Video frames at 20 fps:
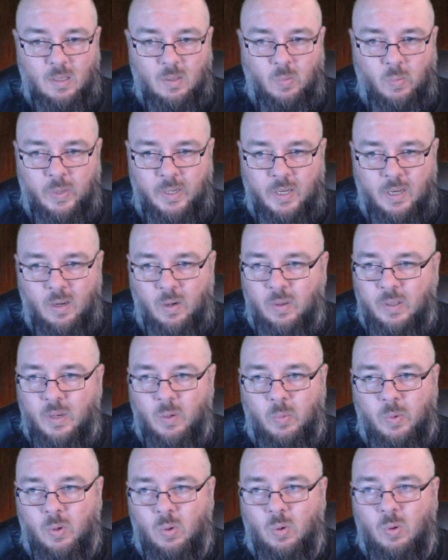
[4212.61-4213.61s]
We know
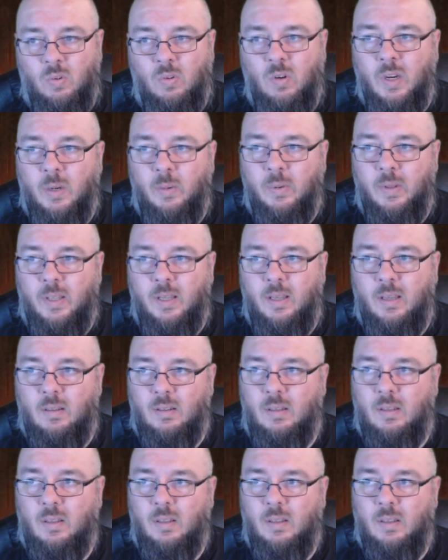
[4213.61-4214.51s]
that we're all right with it.